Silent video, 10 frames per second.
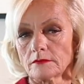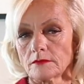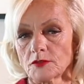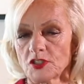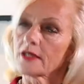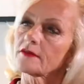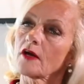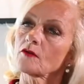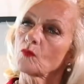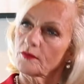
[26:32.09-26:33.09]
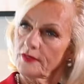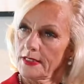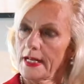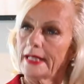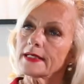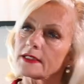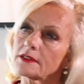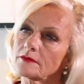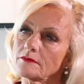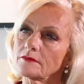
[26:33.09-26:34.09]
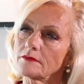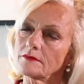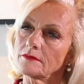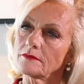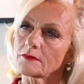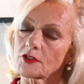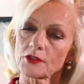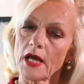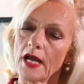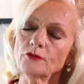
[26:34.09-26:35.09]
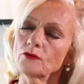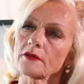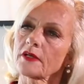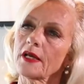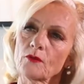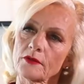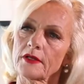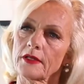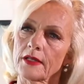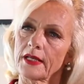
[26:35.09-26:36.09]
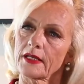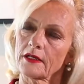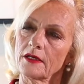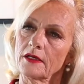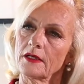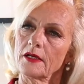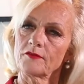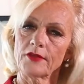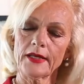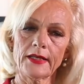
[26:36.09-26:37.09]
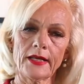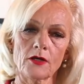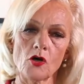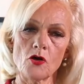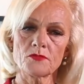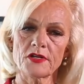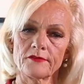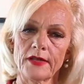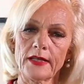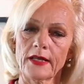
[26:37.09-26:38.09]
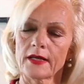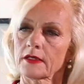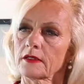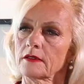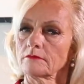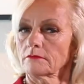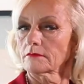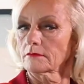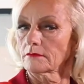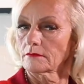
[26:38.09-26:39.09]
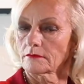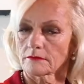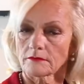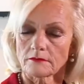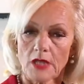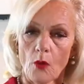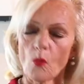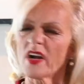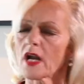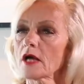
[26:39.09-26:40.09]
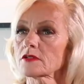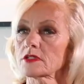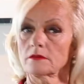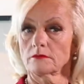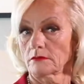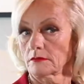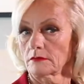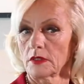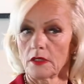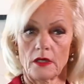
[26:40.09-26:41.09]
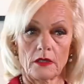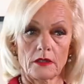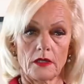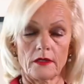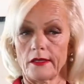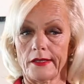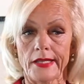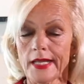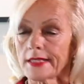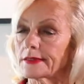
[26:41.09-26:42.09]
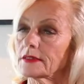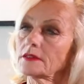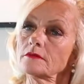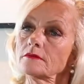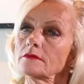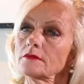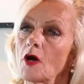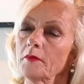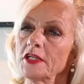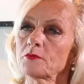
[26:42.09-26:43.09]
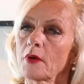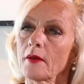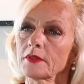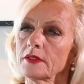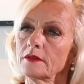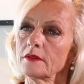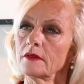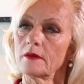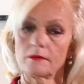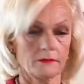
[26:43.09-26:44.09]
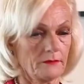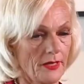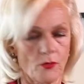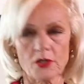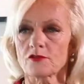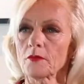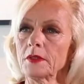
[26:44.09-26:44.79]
checked out what they like, because I do not care what they like. If they like homes, if they like warehousing, land, or beach property, that works for me.